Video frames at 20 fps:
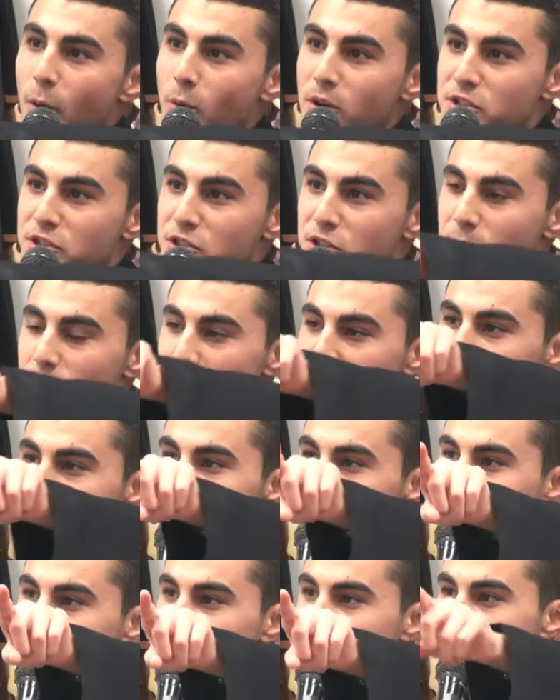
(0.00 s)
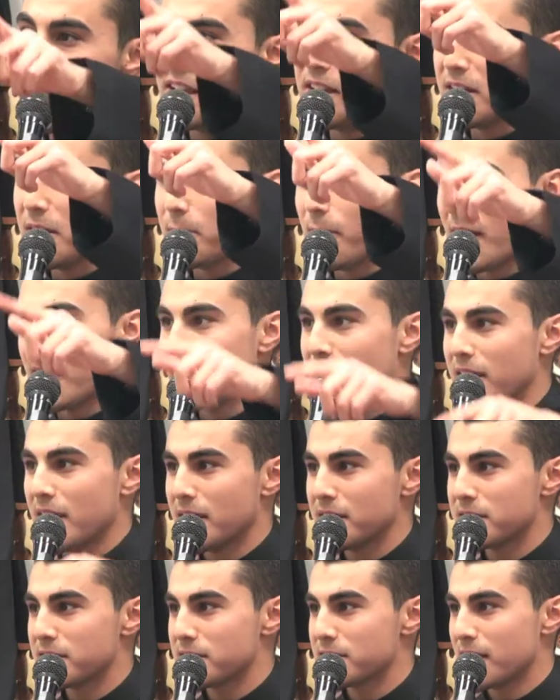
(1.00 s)
was to protect Zainab
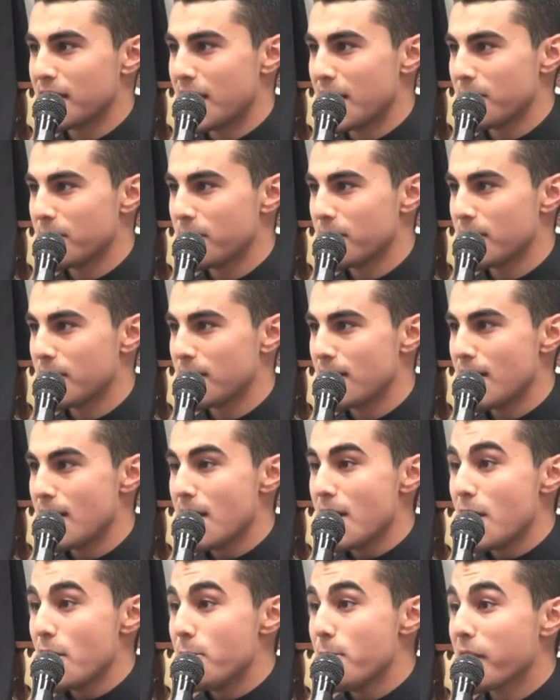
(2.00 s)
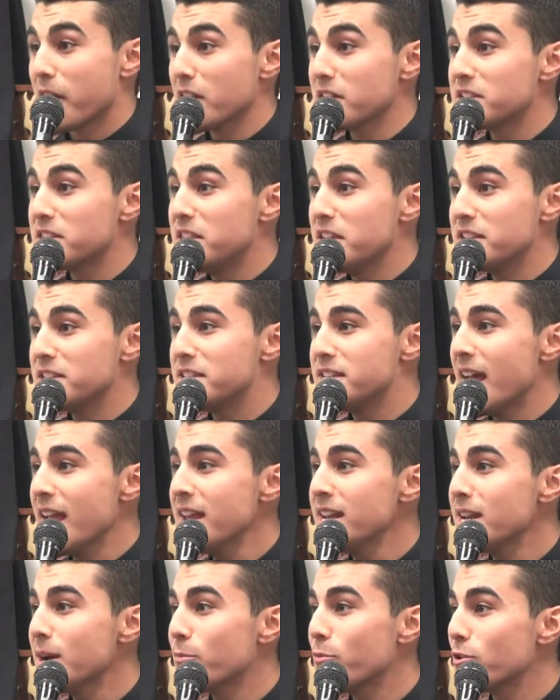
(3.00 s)
alayhi salam. Because this
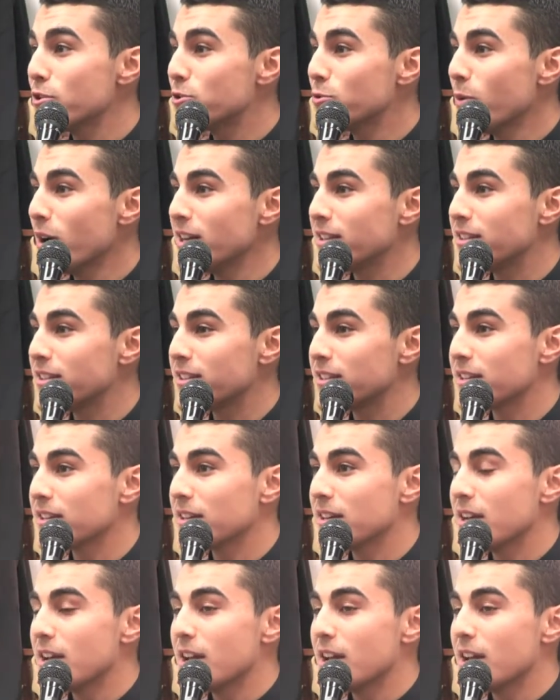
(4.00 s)
Zainab was what?